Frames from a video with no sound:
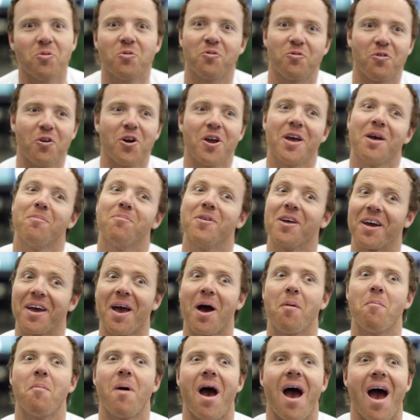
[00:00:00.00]
for him to
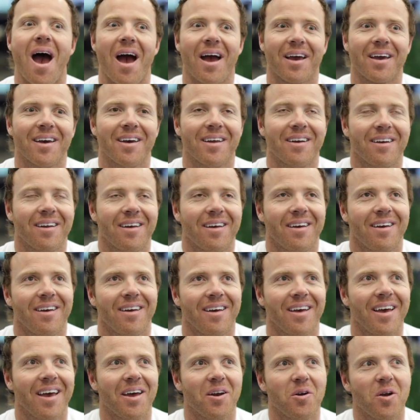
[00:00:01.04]
come back
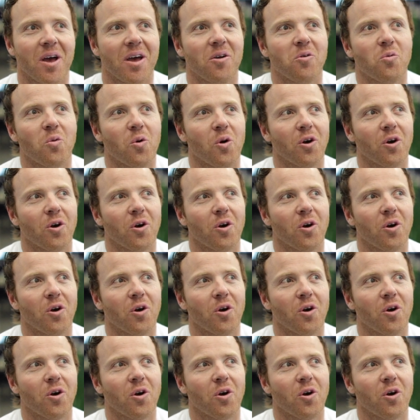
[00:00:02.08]
and